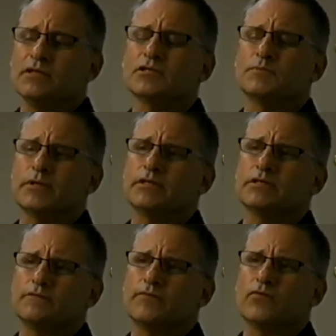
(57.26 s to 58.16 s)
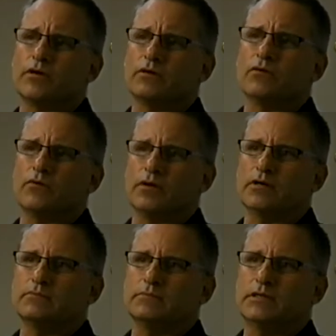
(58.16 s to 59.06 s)
displacing foreign
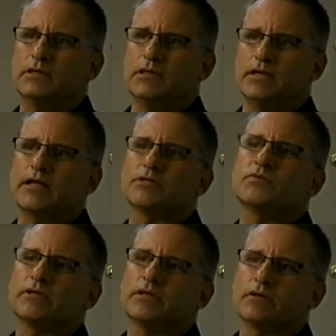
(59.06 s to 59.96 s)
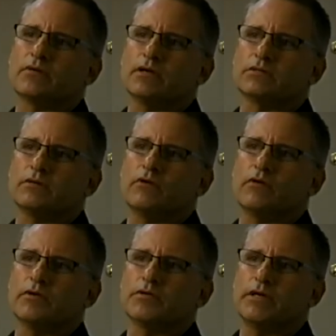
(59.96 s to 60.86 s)
oil. And that's really the crux of
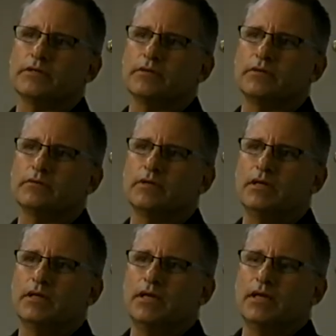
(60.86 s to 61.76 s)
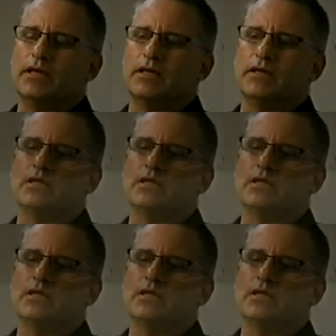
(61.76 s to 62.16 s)
what we're trying to do. And